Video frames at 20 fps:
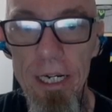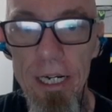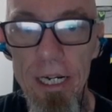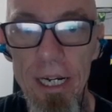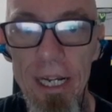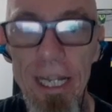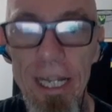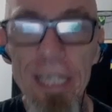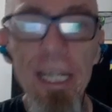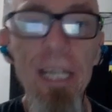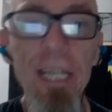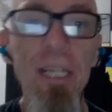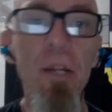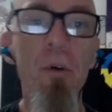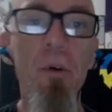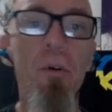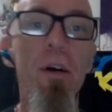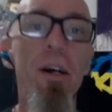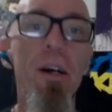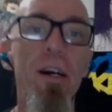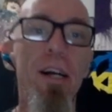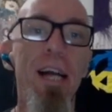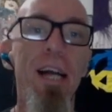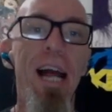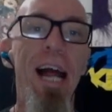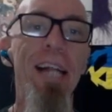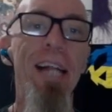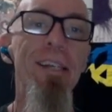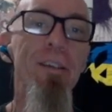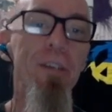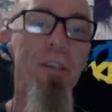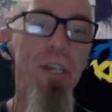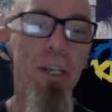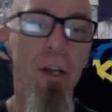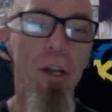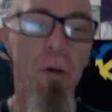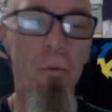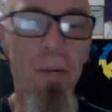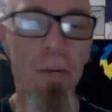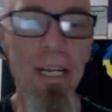And that's it. So, and
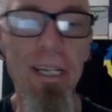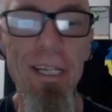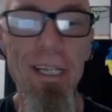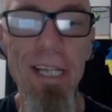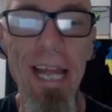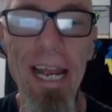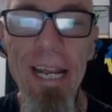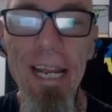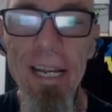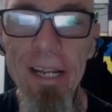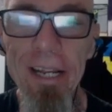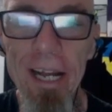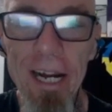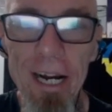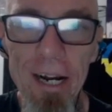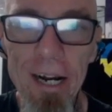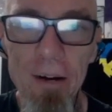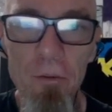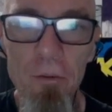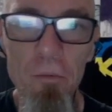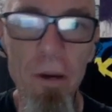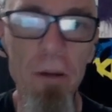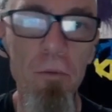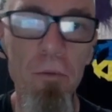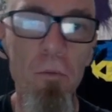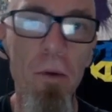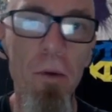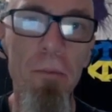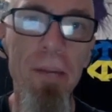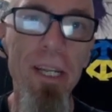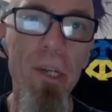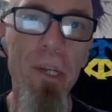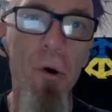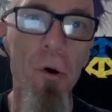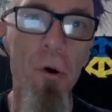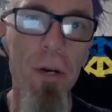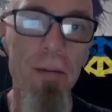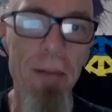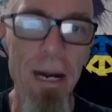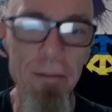we could say when we
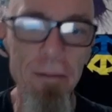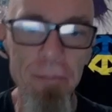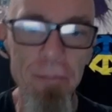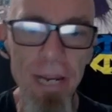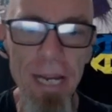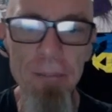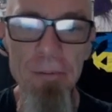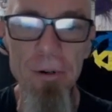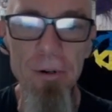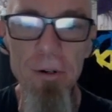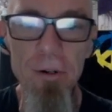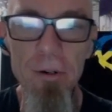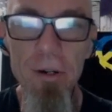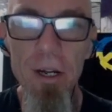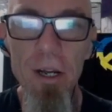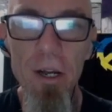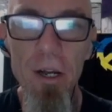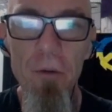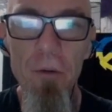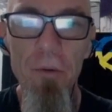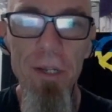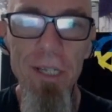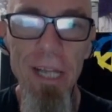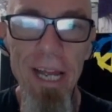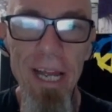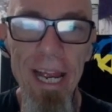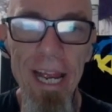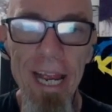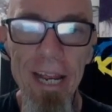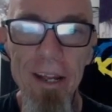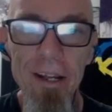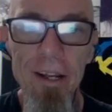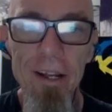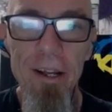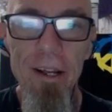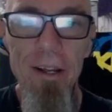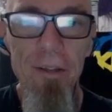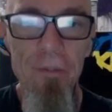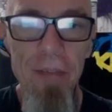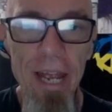talk about people, we say
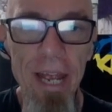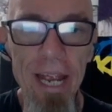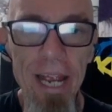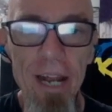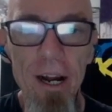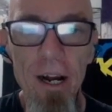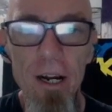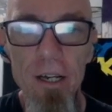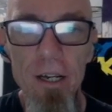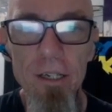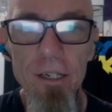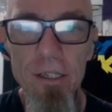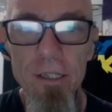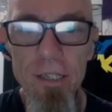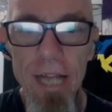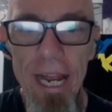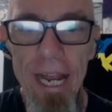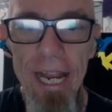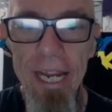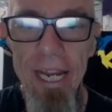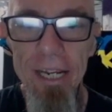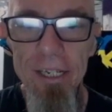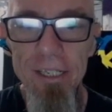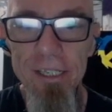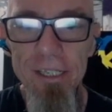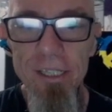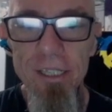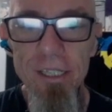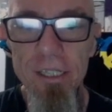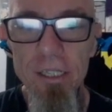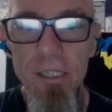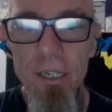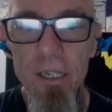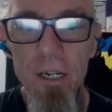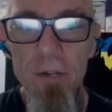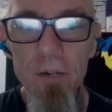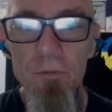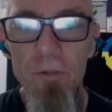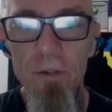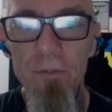they are a
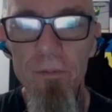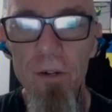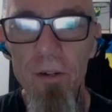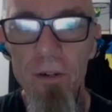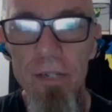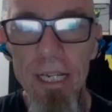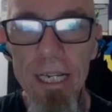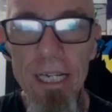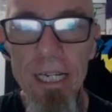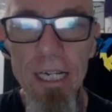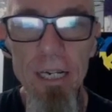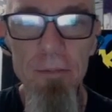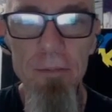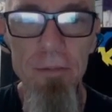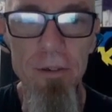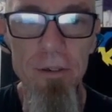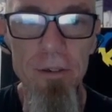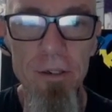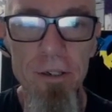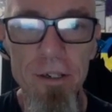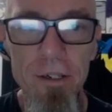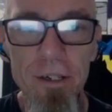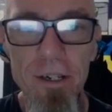revolting couple.